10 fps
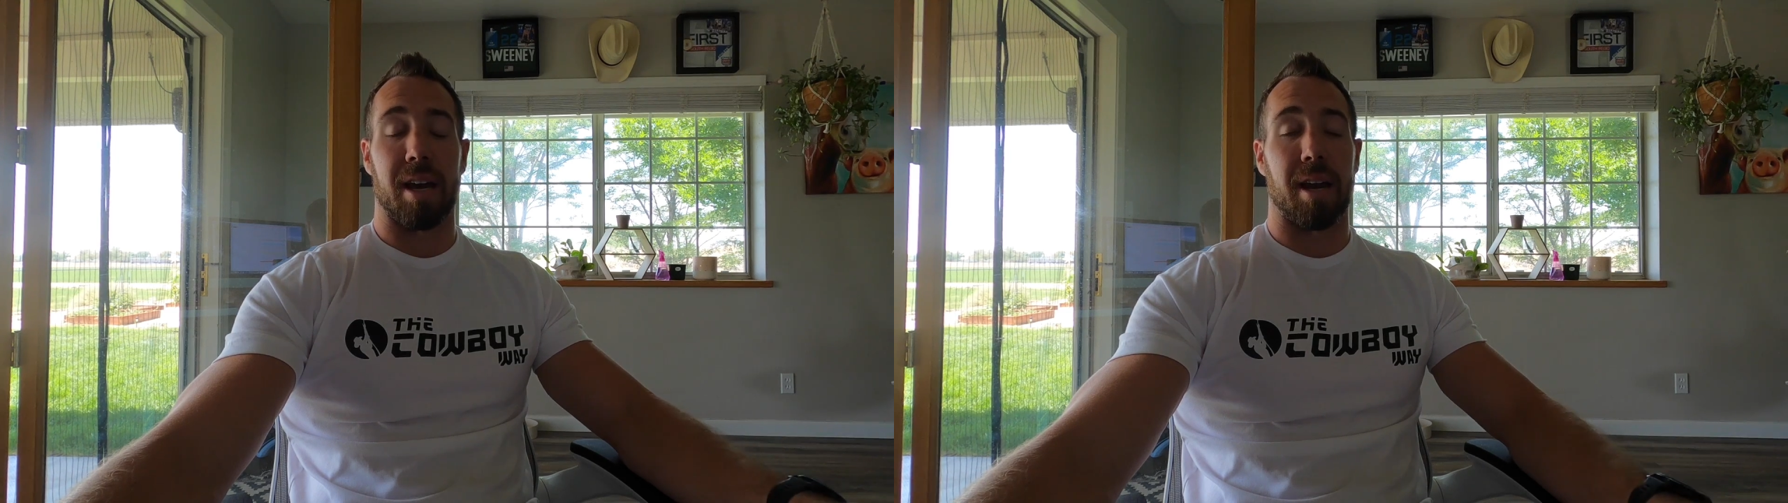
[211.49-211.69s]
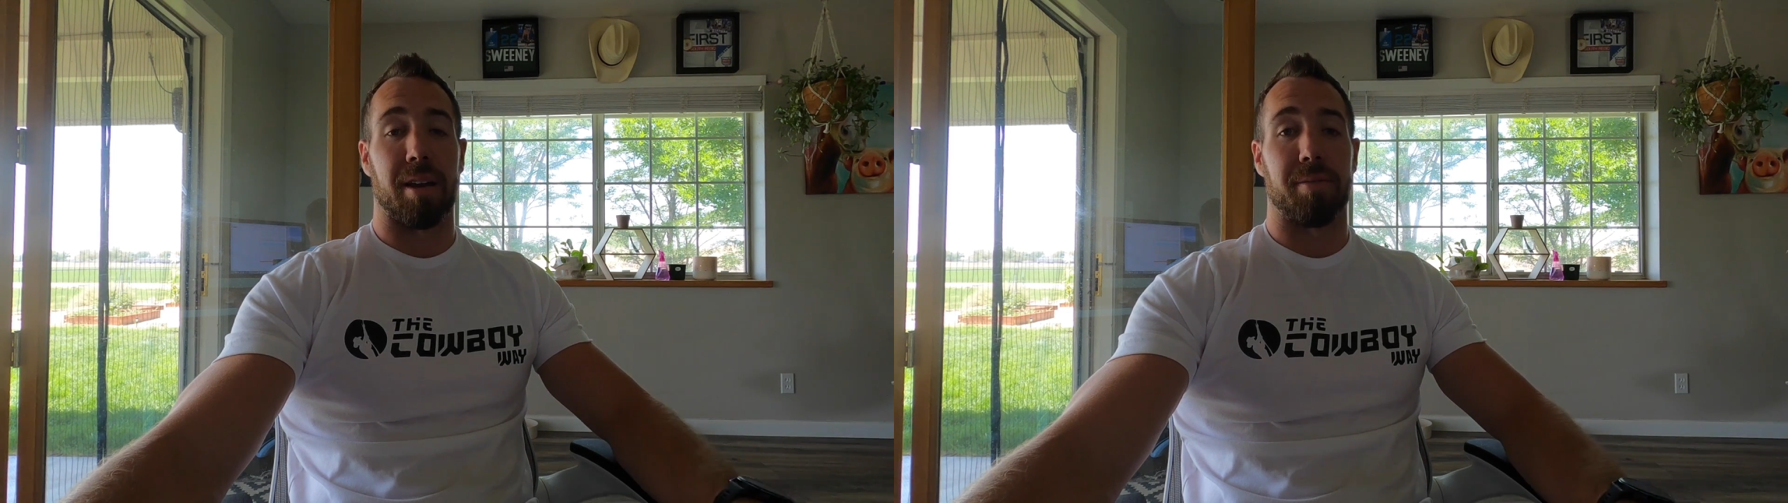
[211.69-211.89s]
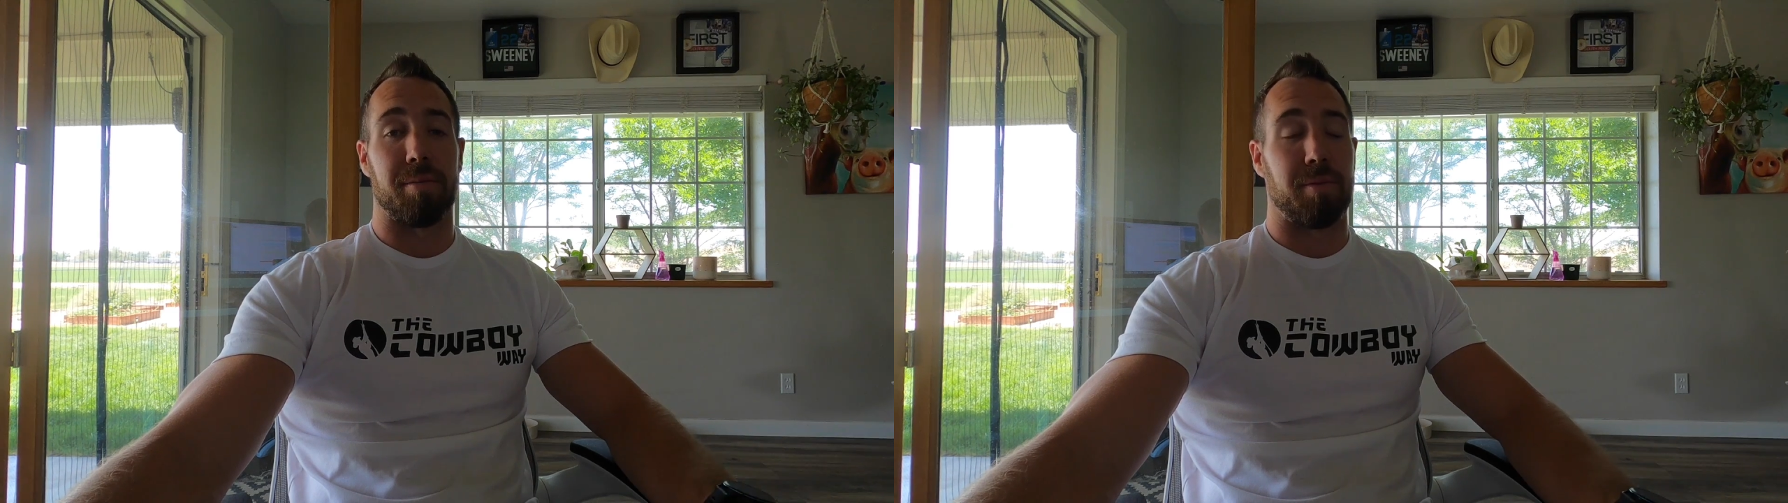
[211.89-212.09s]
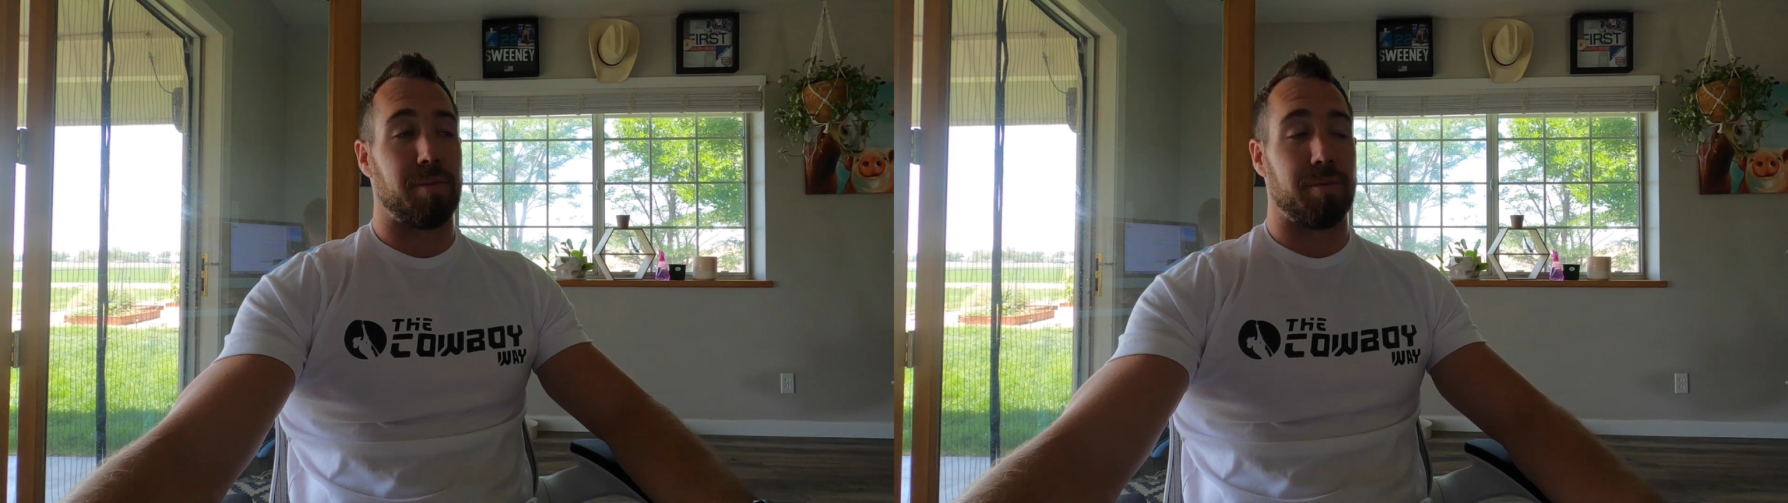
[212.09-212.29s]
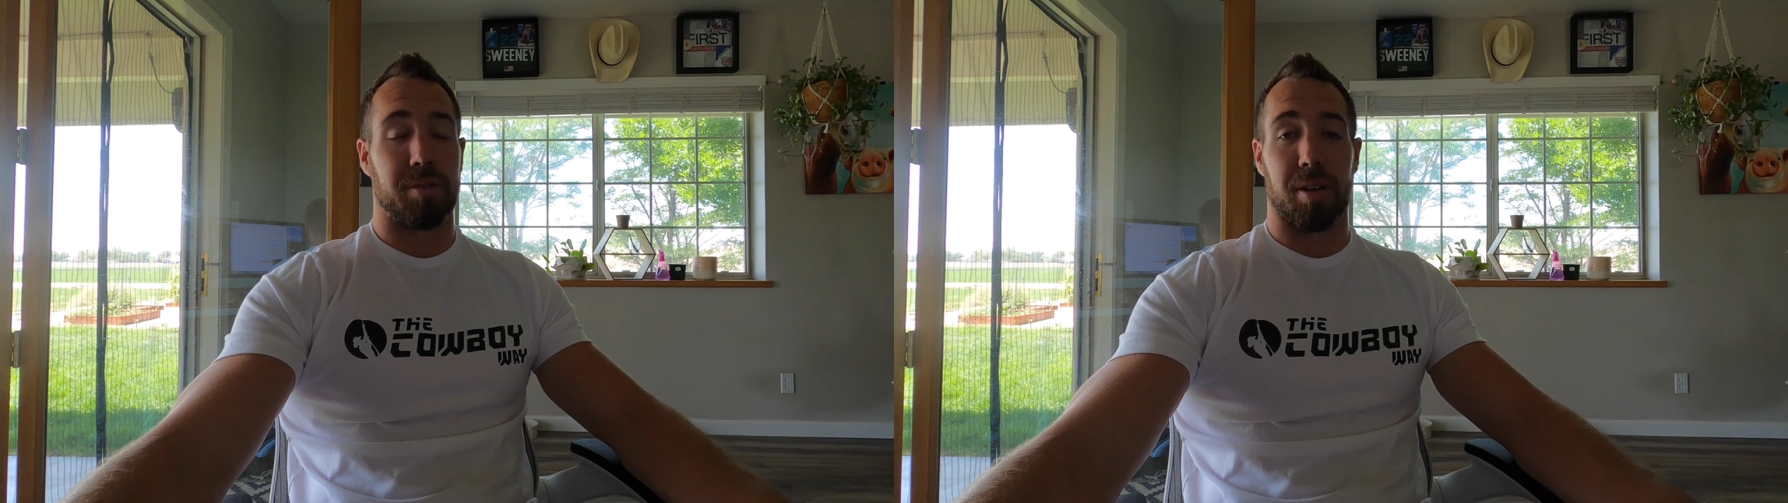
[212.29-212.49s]
and
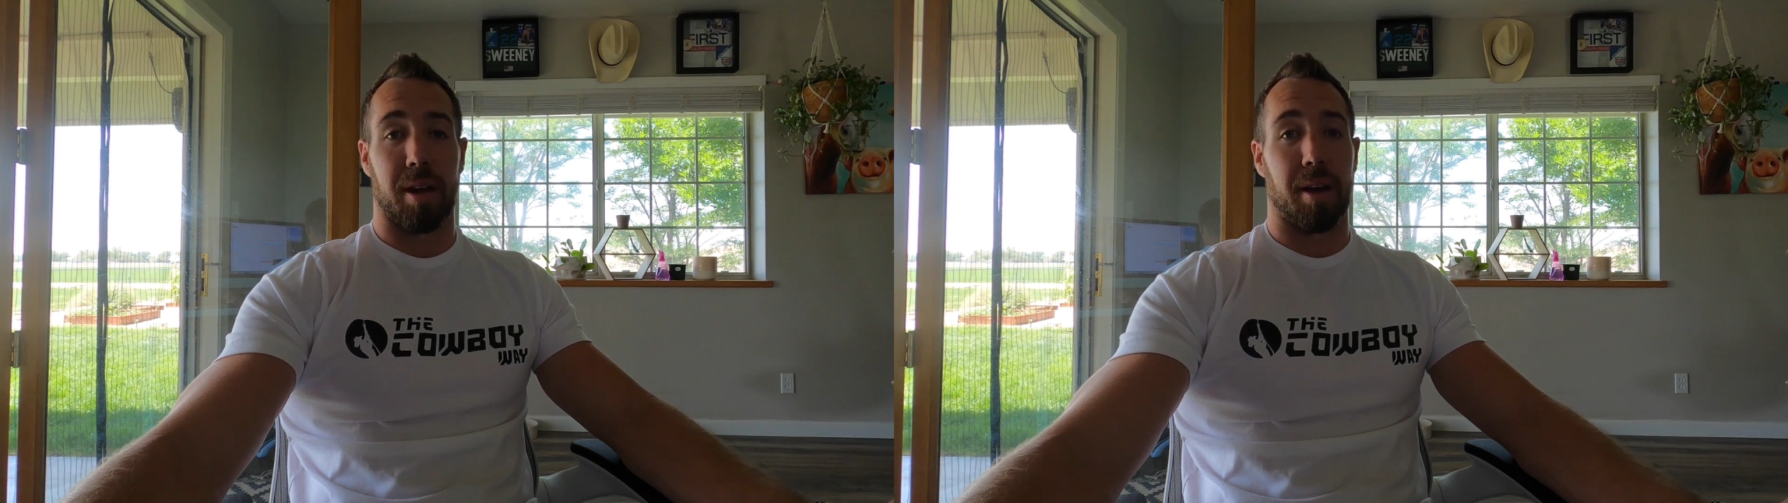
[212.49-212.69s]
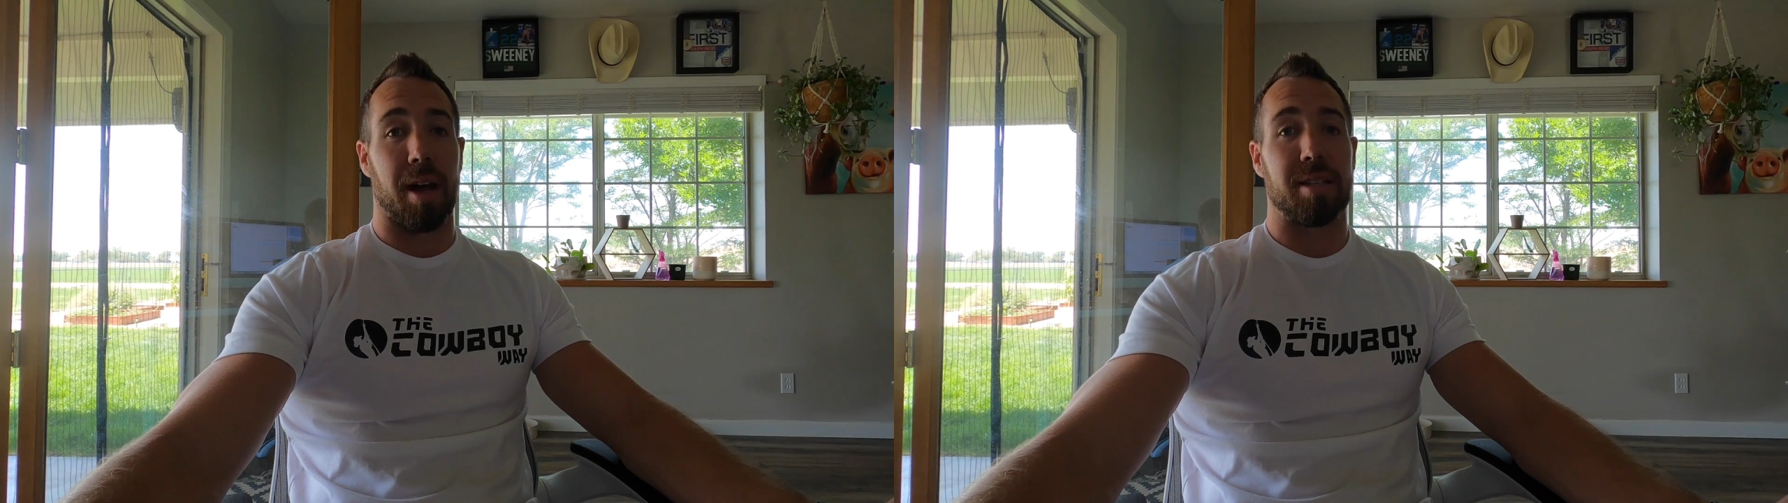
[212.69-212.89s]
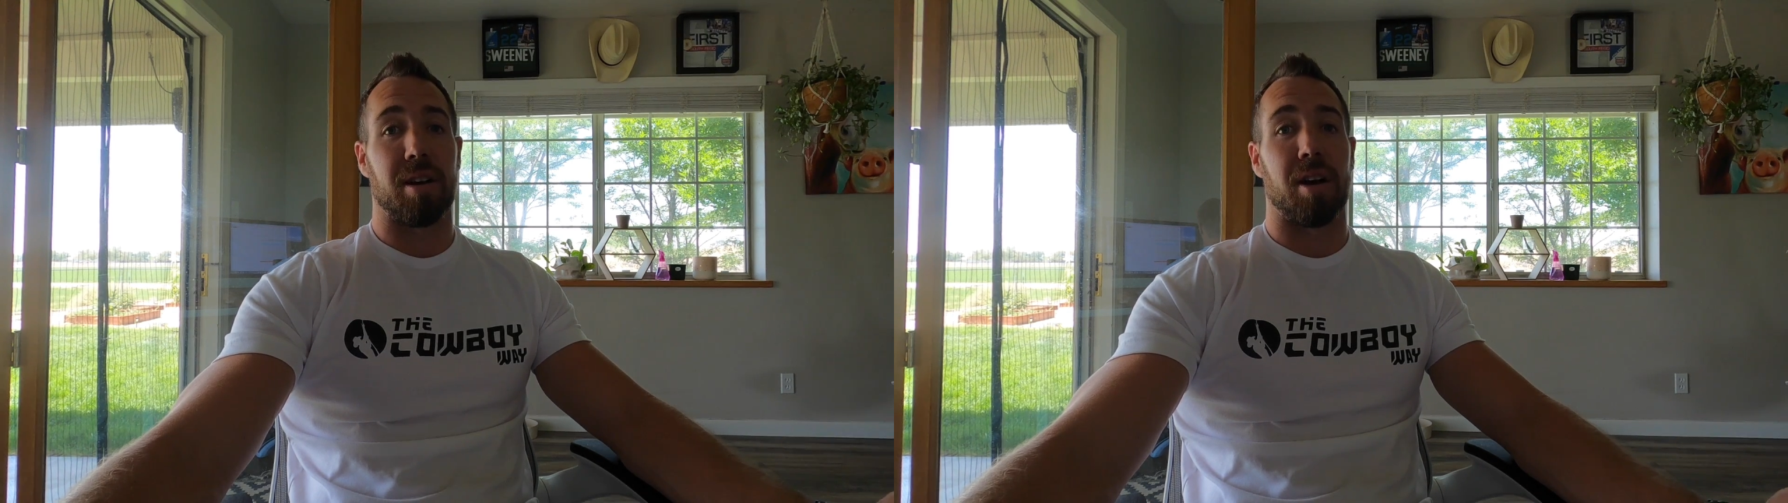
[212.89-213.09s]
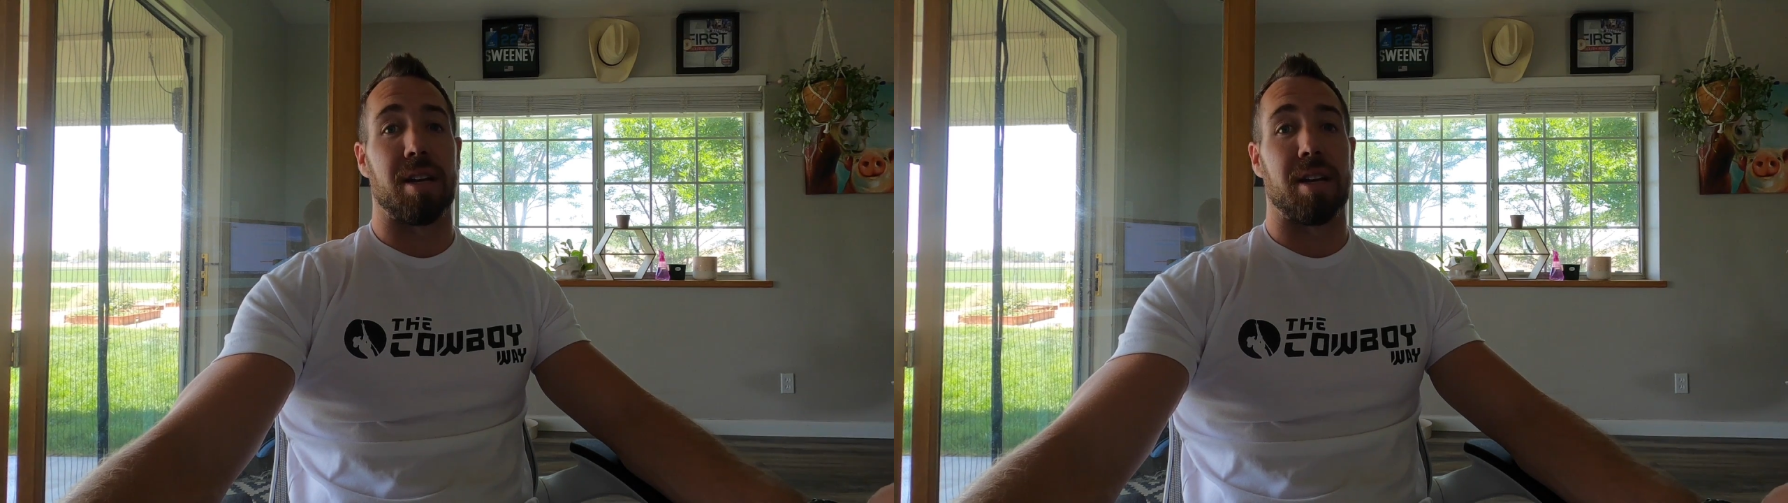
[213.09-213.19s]
I saw